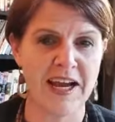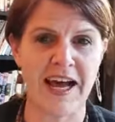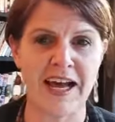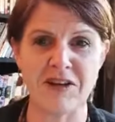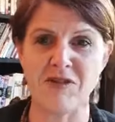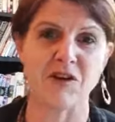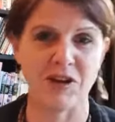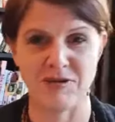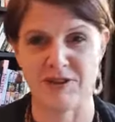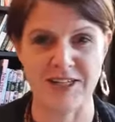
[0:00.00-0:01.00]
you've got
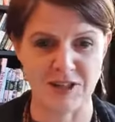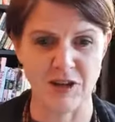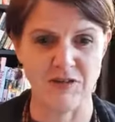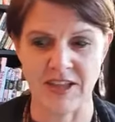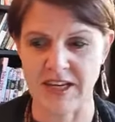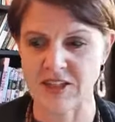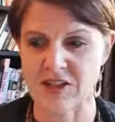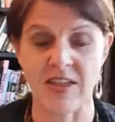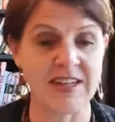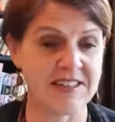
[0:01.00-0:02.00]
your friends over there. So
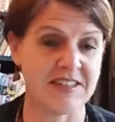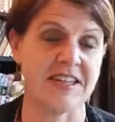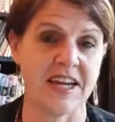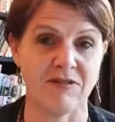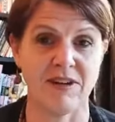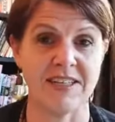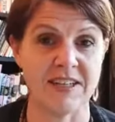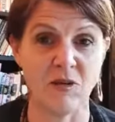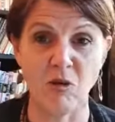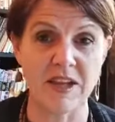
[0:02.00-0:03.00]
that's the second
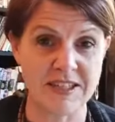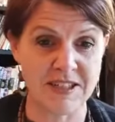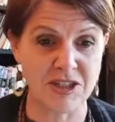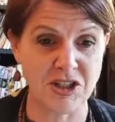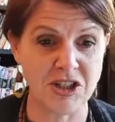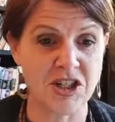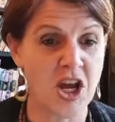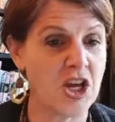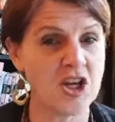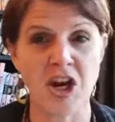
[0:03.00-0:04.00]
reason. All these dishes,
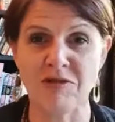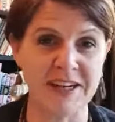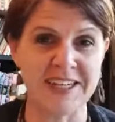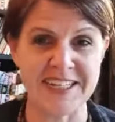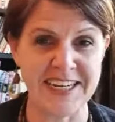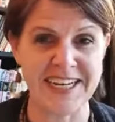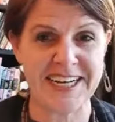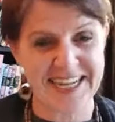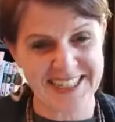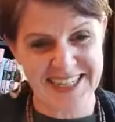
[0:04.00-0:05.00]
you don't really need,
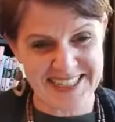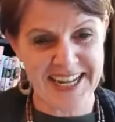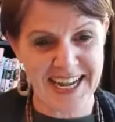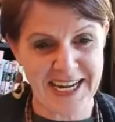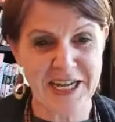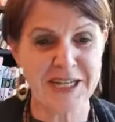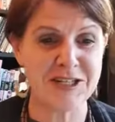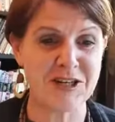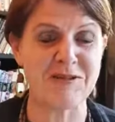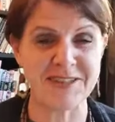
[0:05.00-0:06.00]
as they say, you
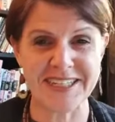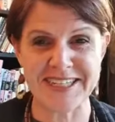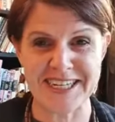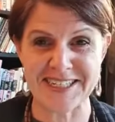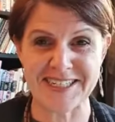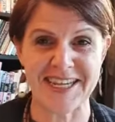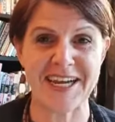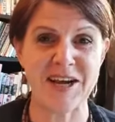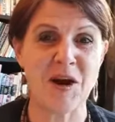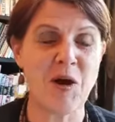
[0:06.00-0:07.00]
don't really need to
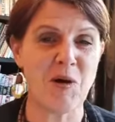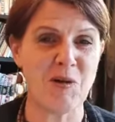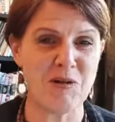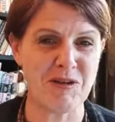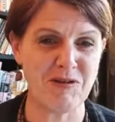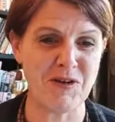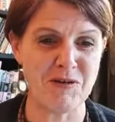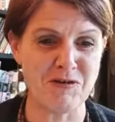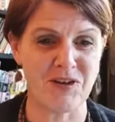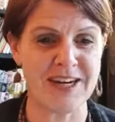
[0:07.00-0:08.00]
see all of
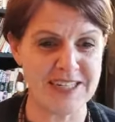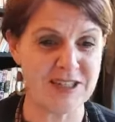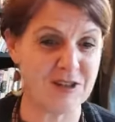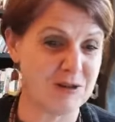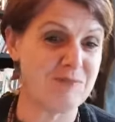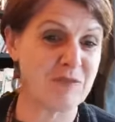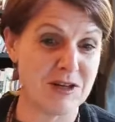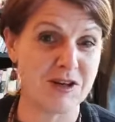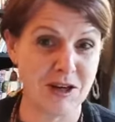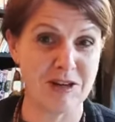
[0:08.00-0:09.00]
your friends, your
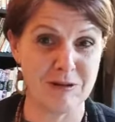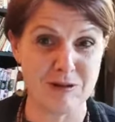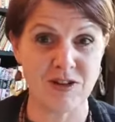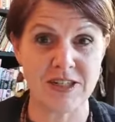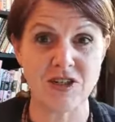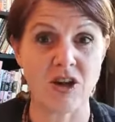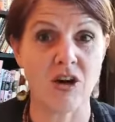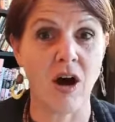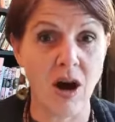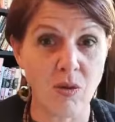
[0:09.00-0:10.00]
dirty laundry.
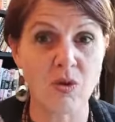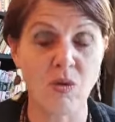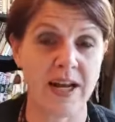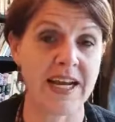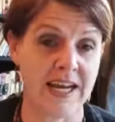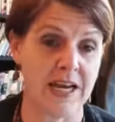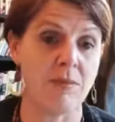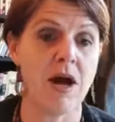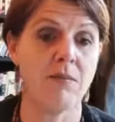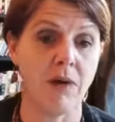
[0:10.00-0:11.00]
So I would want to
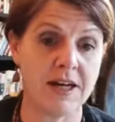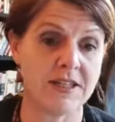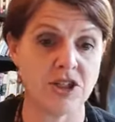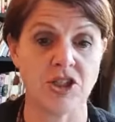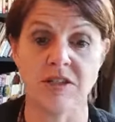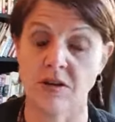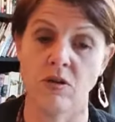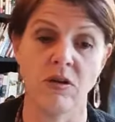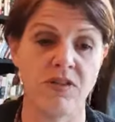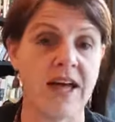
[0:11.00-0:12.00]
keep my dishes and
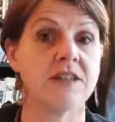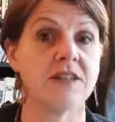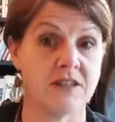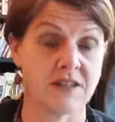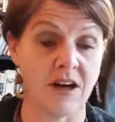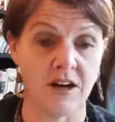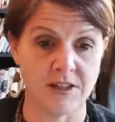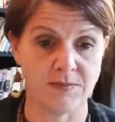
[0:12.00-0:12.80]
all of that to the side,